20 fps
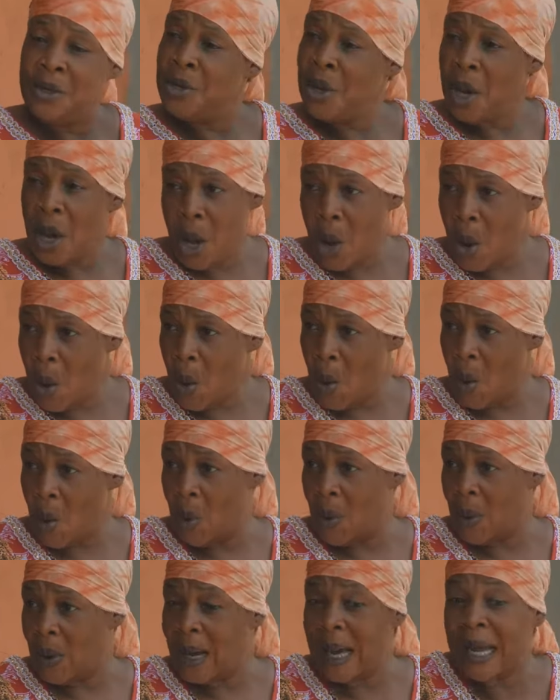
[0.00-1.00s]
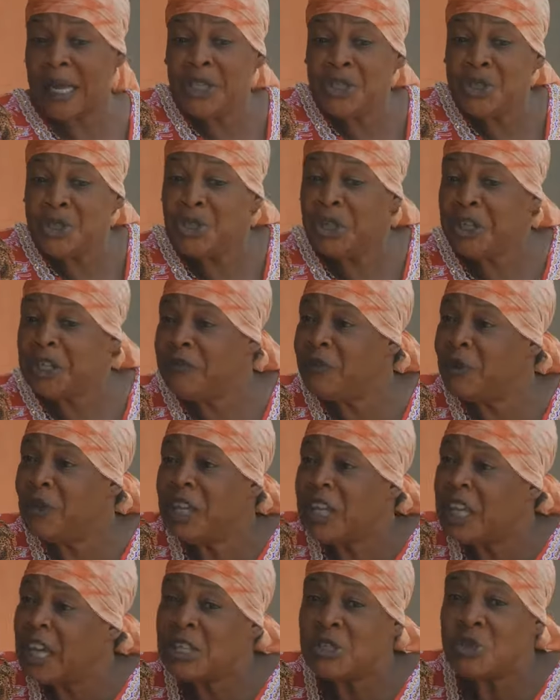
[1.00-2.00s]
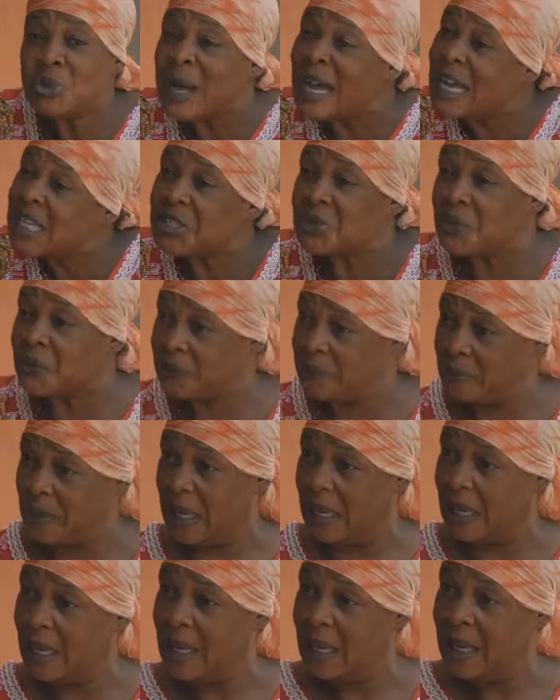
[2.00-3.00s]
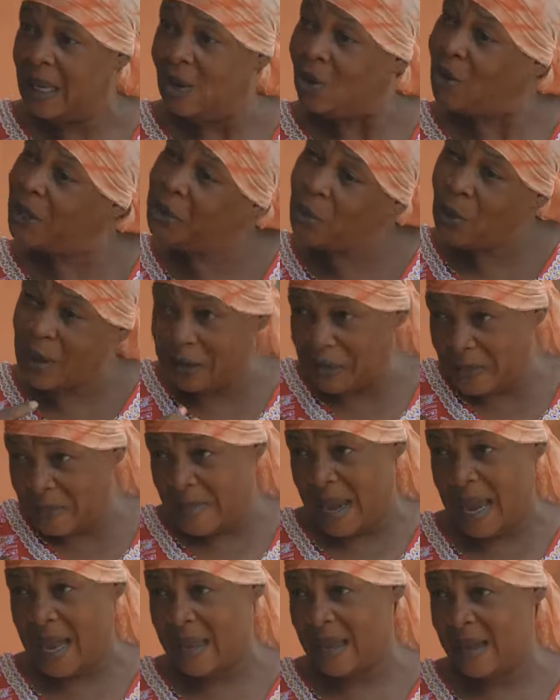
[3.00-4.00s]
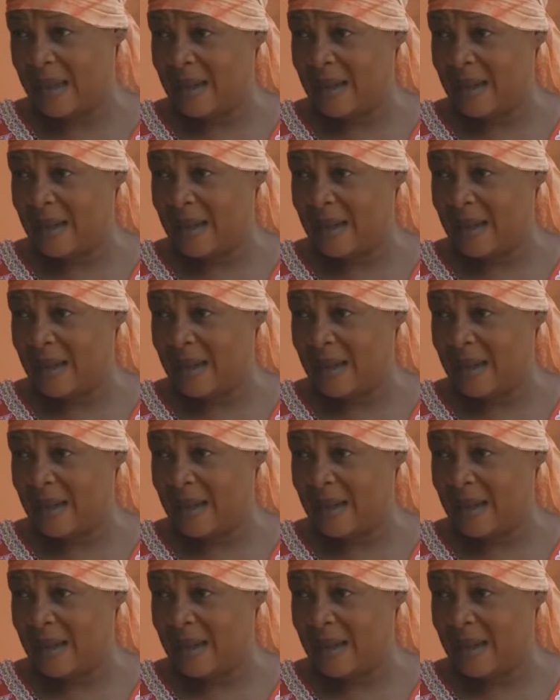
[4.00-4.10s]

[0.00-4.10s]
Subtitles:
No, and you don't even care to ask of me. What the kwanamama?